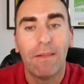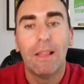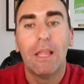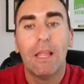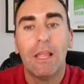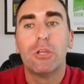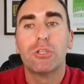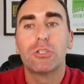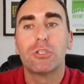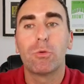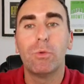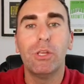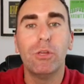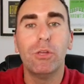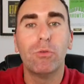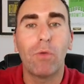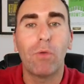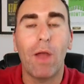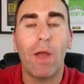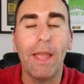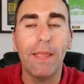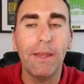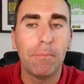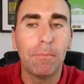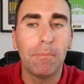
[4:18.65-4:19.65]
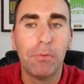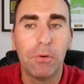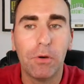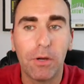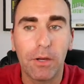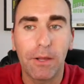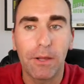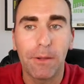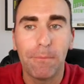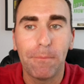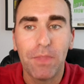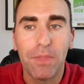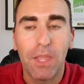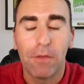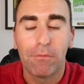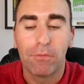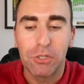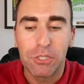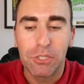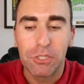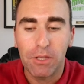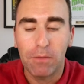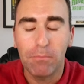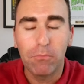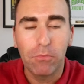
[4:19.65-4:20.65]
So when you write a book, for
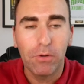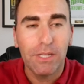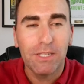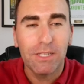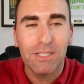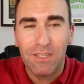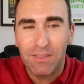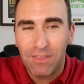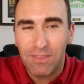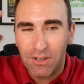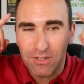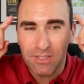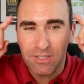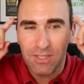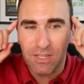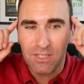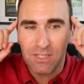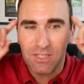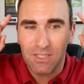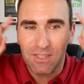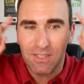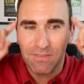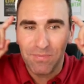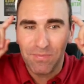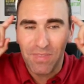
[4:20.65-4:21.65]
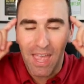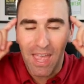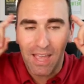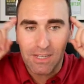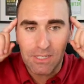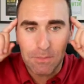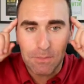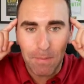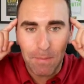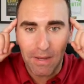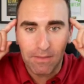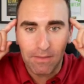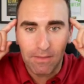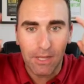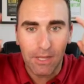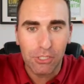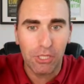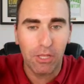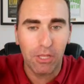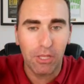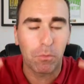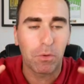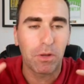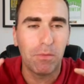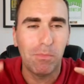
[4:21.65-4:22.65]
some reason, there's this expectation that
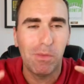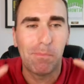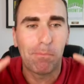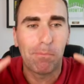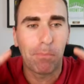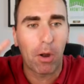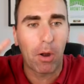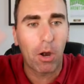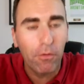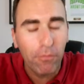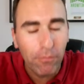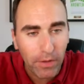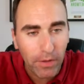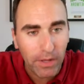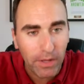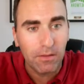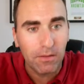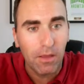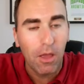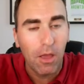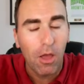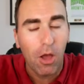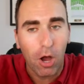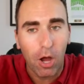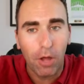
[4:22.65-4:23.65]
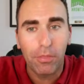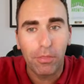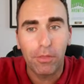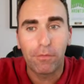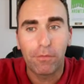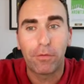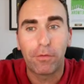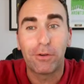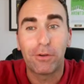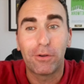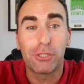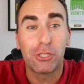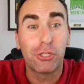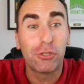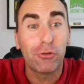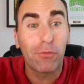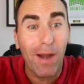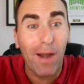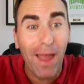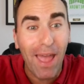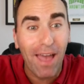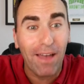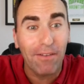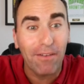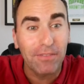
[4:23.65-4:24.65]
we're going to be perfect on the first
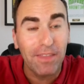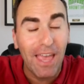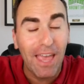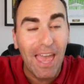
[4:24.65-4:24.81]
draft,